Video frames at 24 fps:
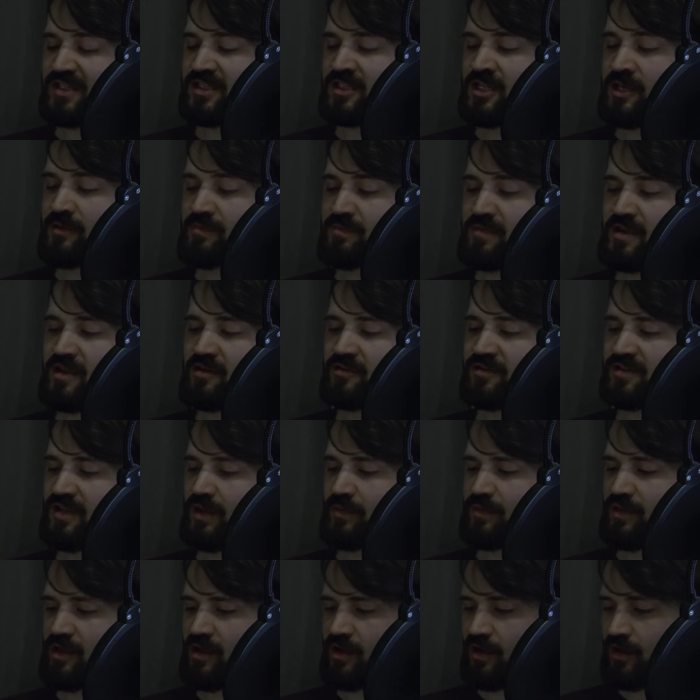tip me or
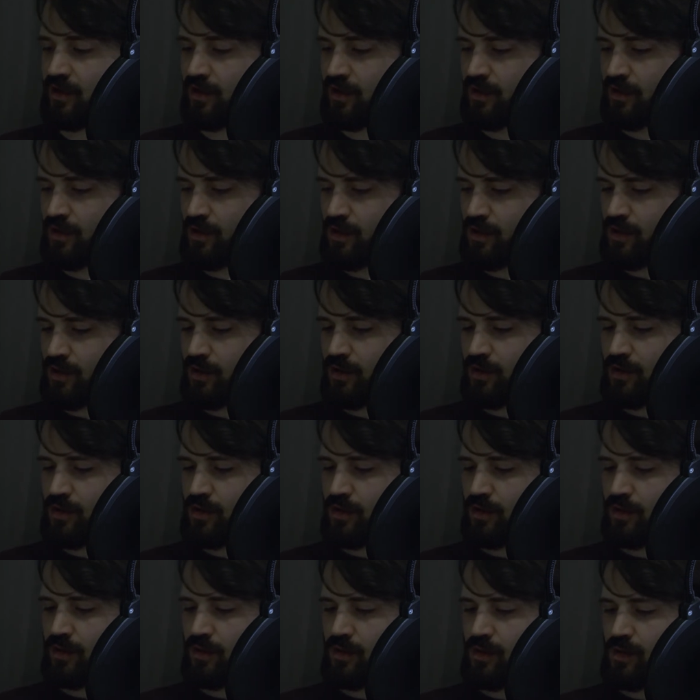something."
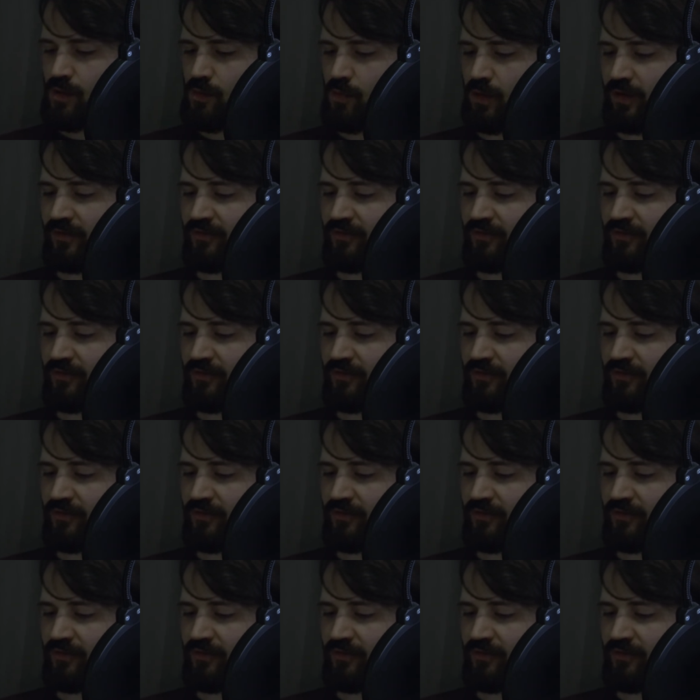When